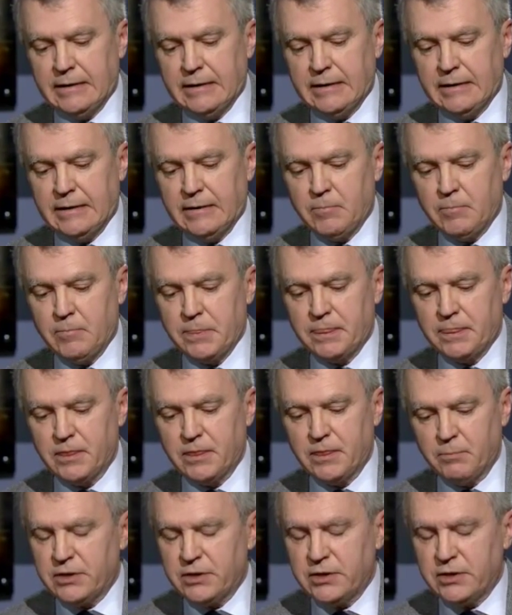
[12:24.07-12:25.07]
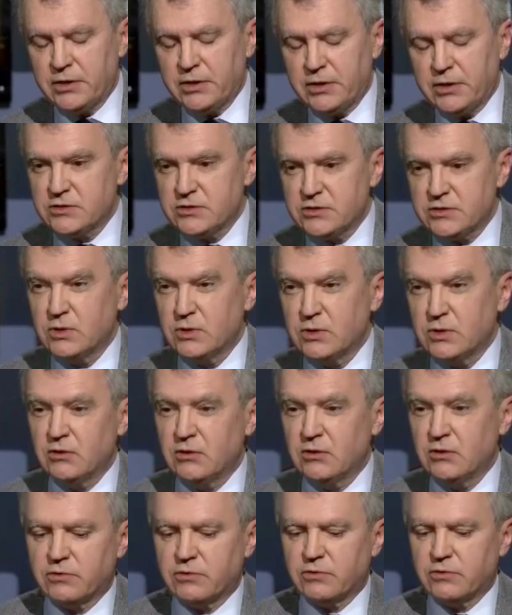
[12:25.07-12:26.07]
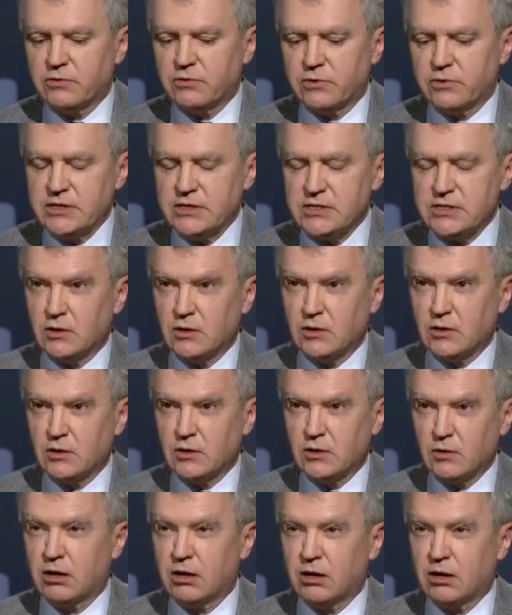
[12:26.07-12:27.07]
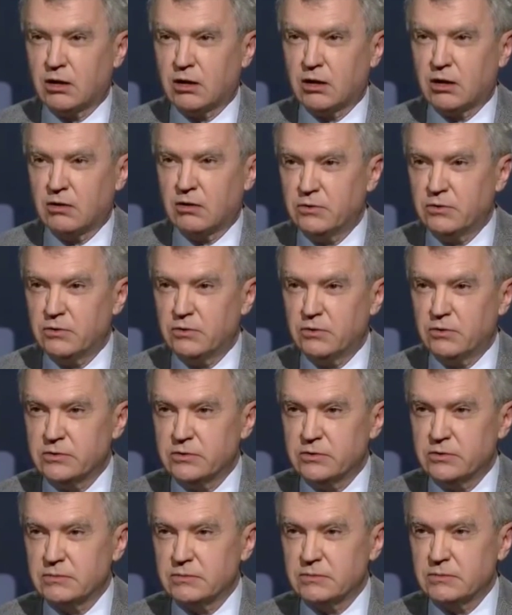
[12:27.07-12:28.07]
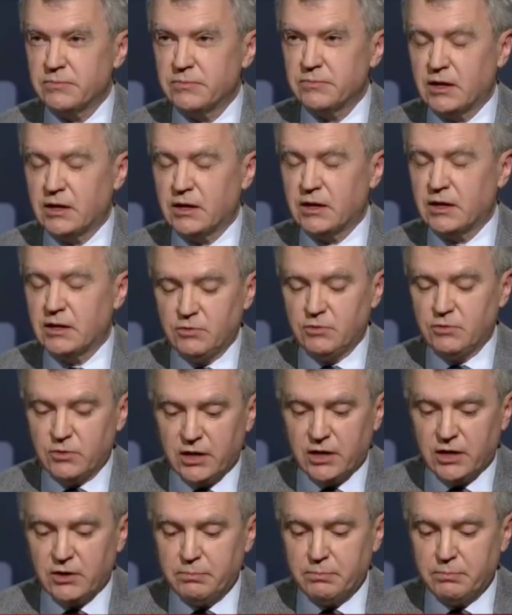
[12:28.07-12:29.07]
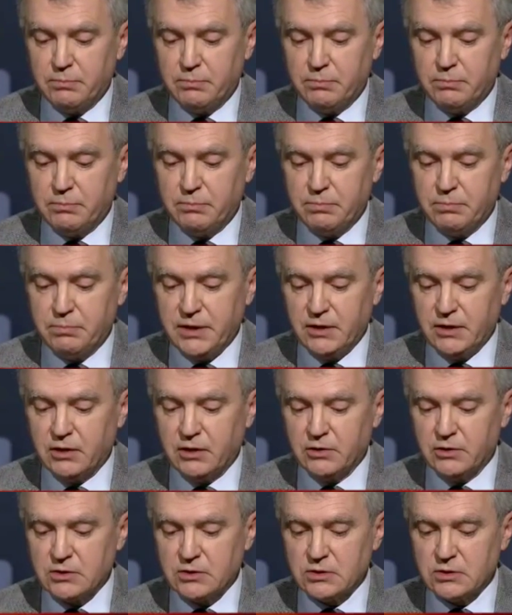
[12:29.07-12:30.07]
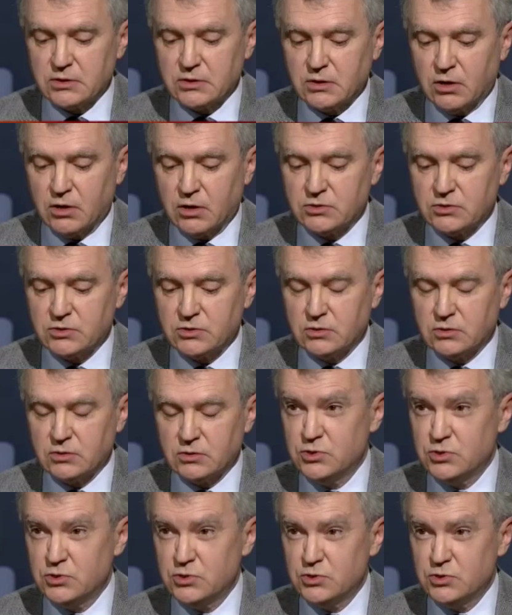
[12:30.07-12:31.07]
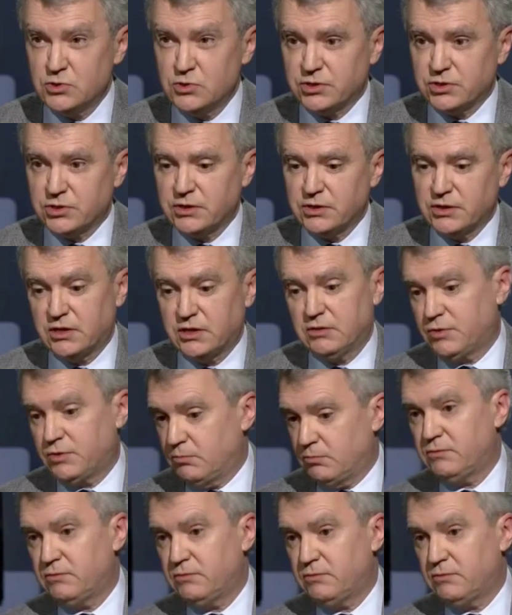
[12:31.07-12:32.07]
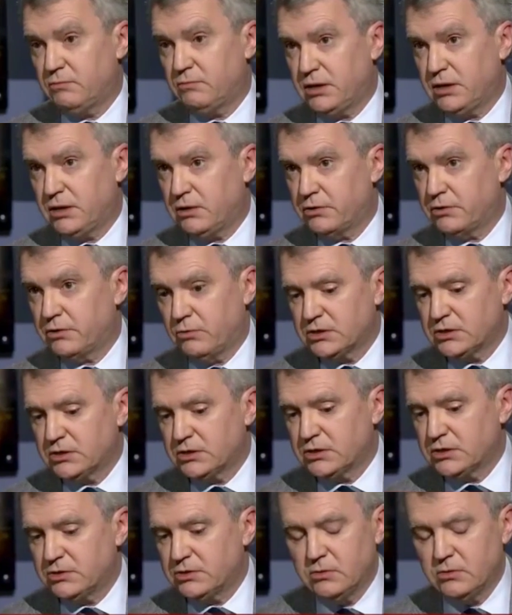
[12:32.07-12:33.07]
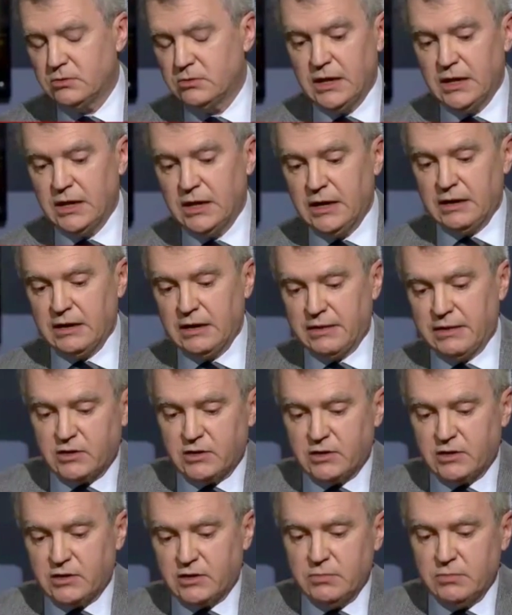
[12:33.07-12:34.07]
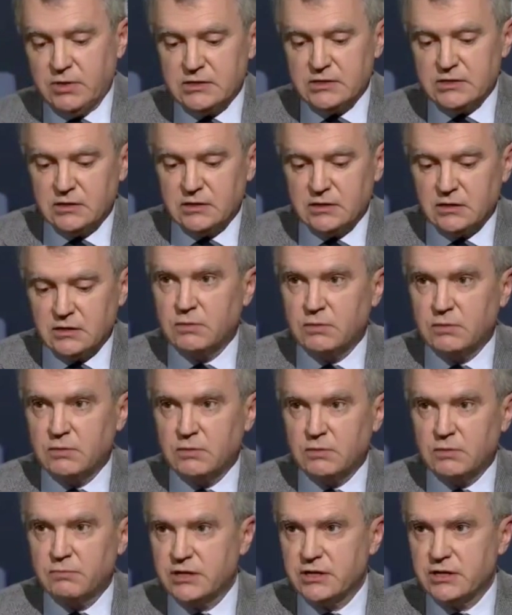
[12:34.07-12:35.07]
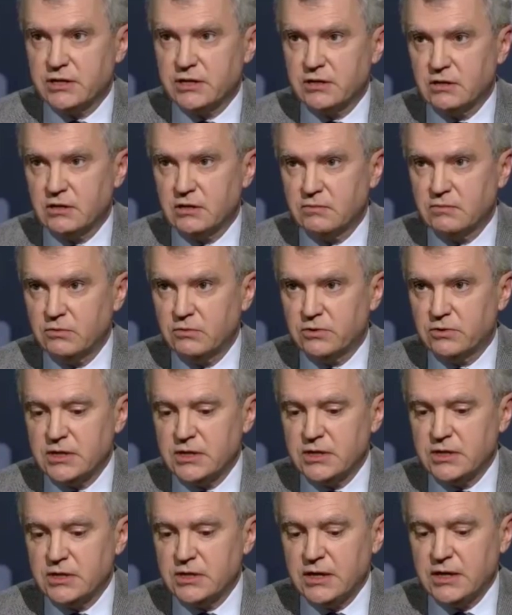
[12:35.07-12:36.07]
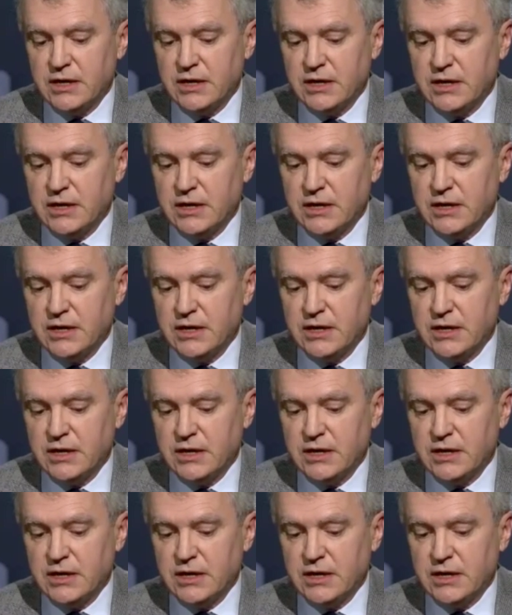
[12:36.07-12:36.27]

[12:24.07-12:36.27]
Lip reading: The party is only looking for its little block of voters. And if you carry PR to its logical conclusion, and if you believe in PR you ought to, that can be as little as 1% of the voters.